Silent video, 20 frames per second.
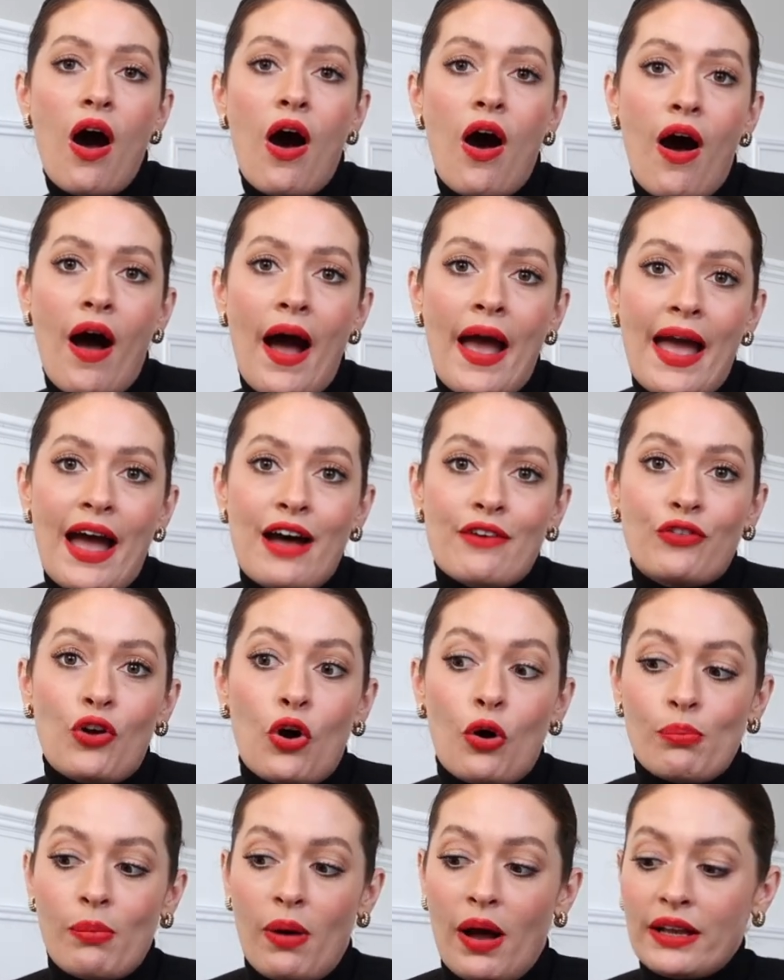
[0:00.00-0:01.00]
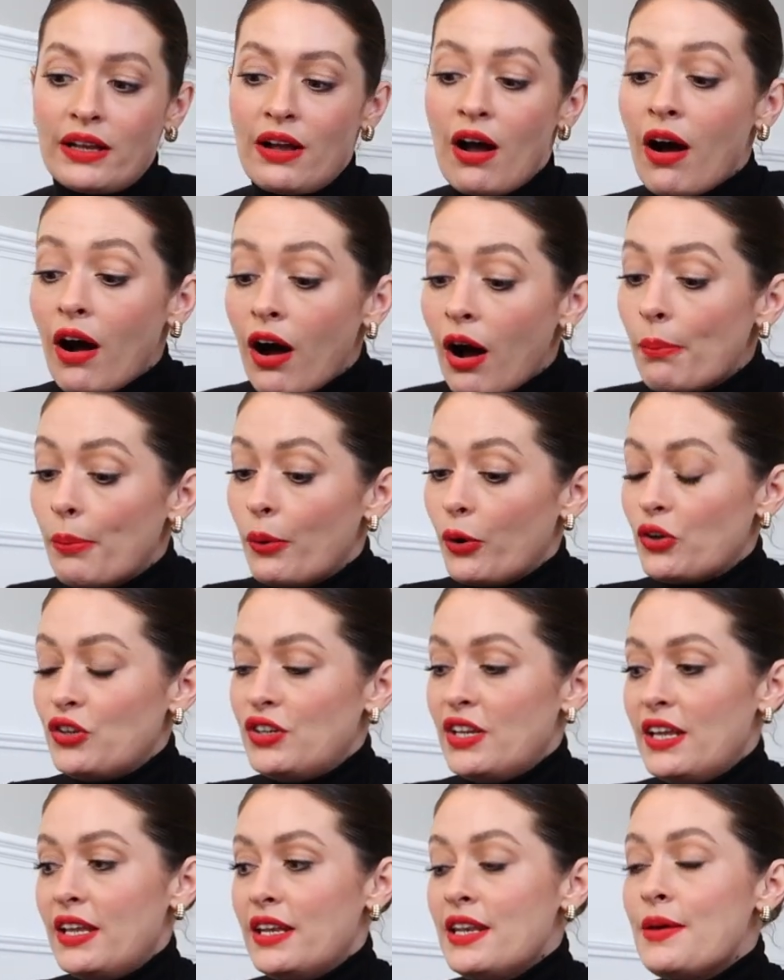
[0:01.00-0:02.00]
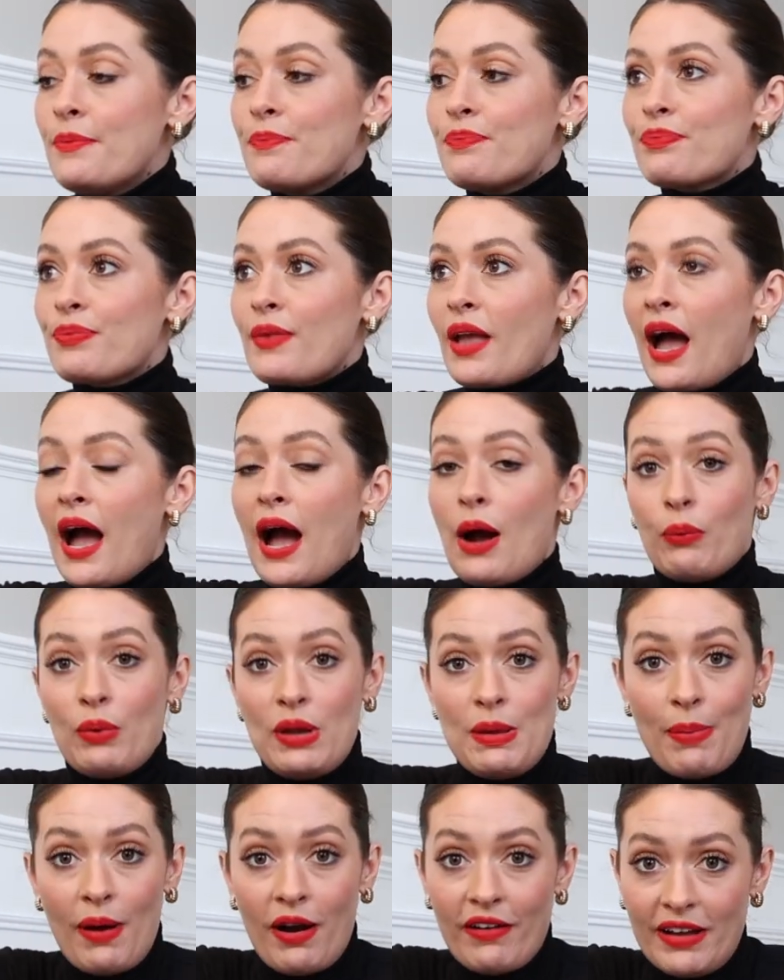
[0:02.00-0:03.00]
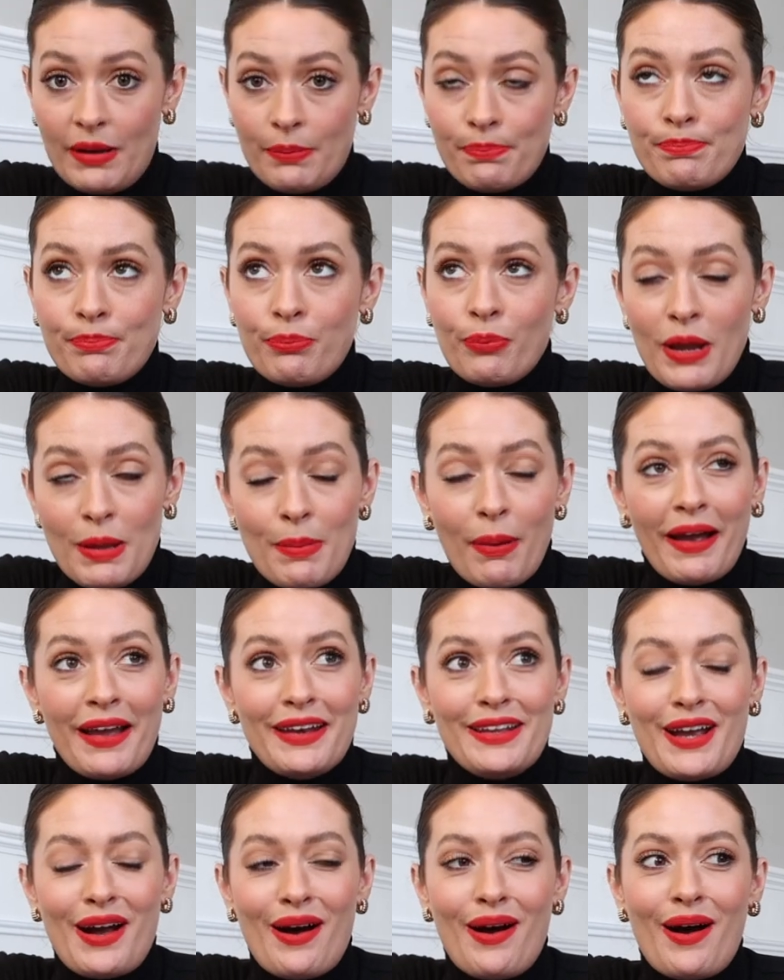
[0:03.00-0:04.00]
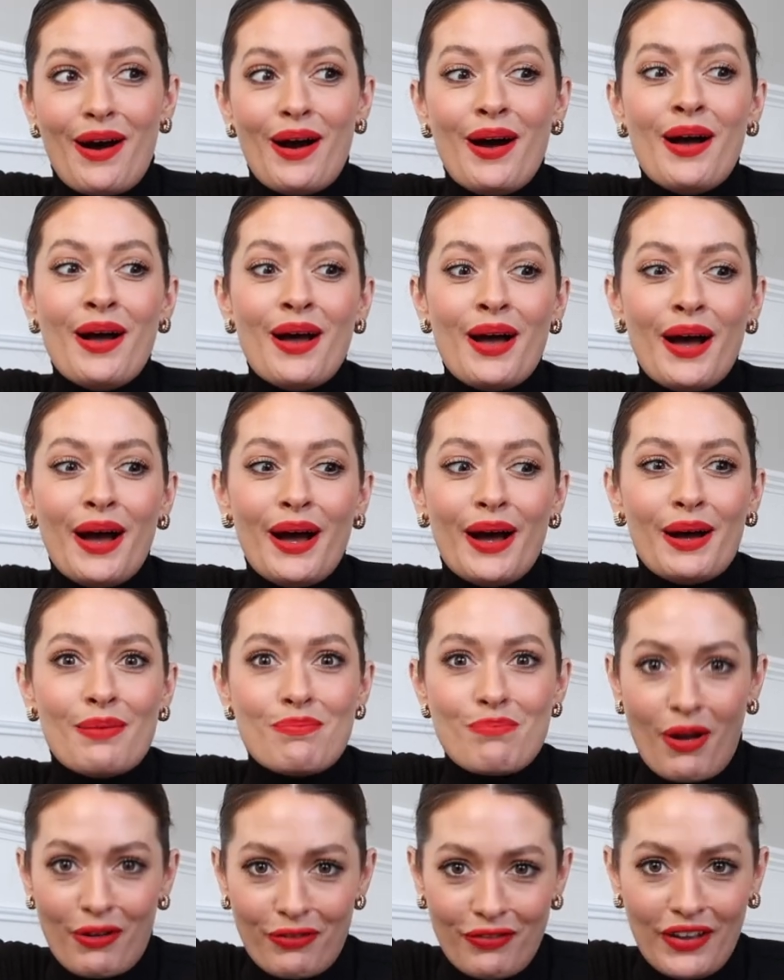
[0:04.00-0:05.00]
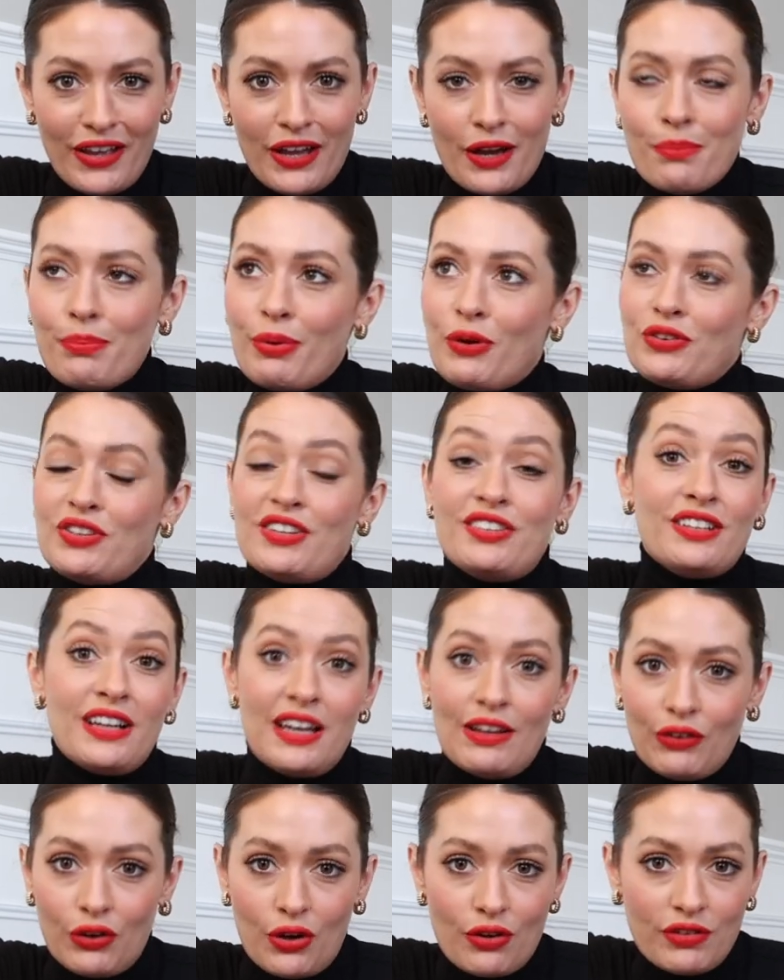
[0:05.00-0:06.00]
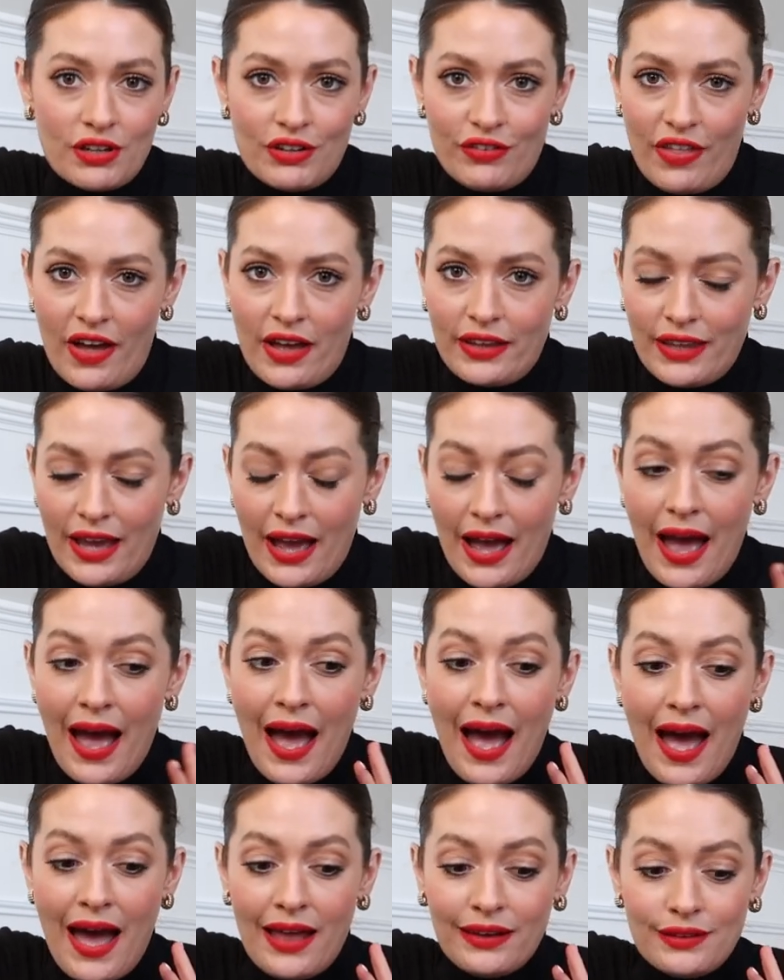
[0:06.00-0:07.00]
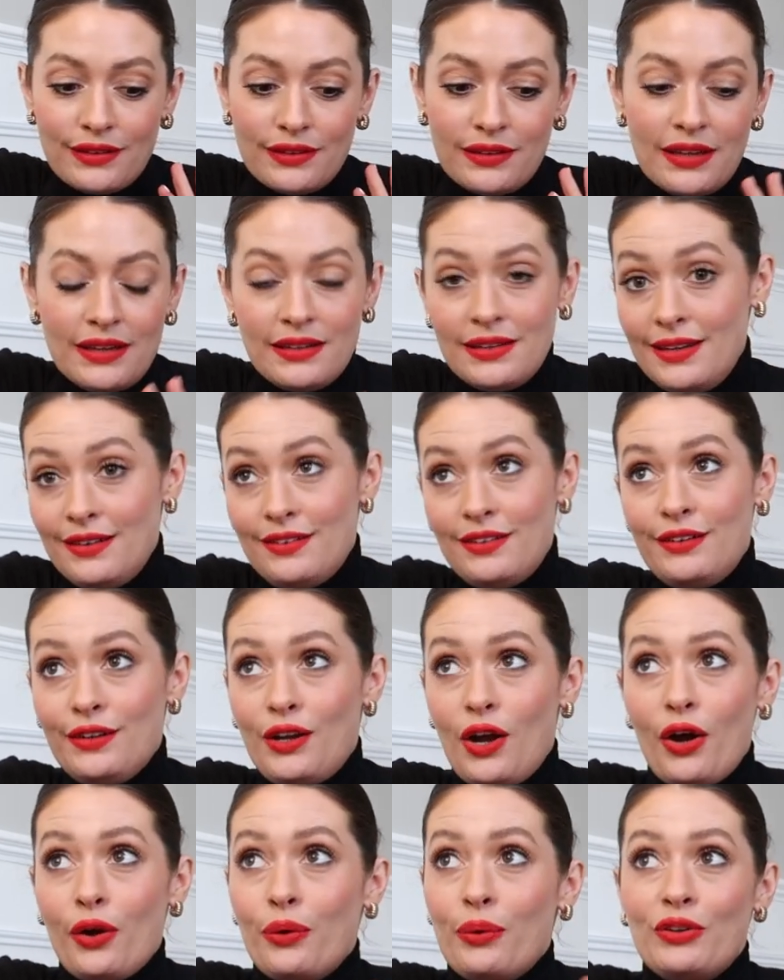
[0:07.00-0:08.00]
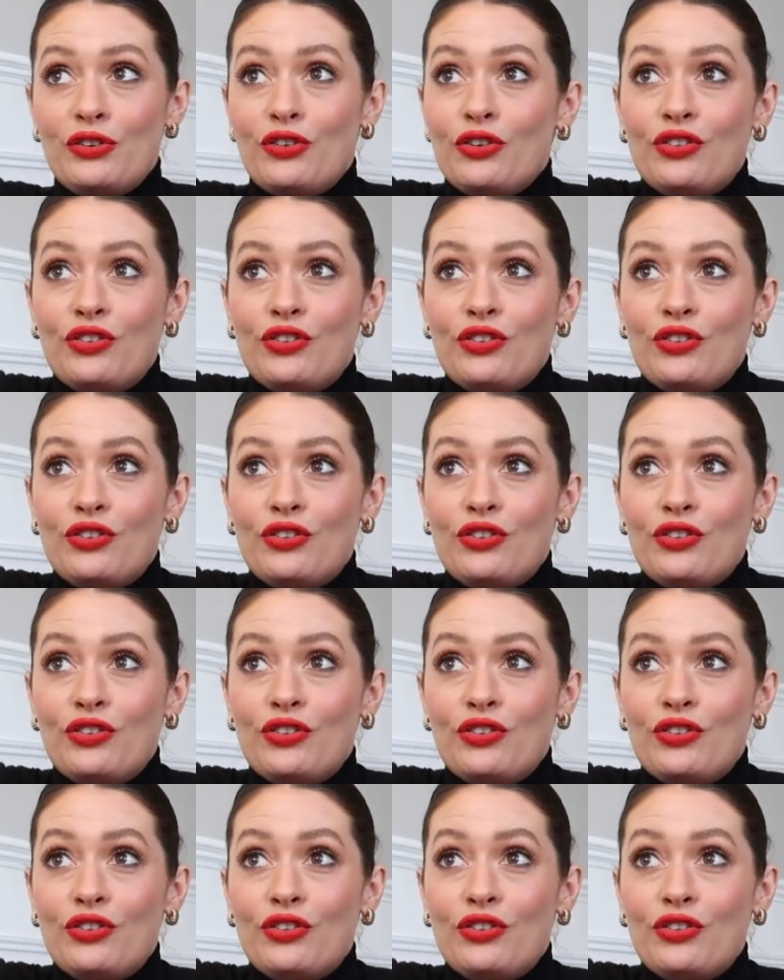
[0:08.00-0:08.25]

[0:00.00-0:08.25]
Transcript: I have got my car booked in at We Buy, we buy any car, um, my Fiat, because I still haven't got rid of that yet and it needs to go. It's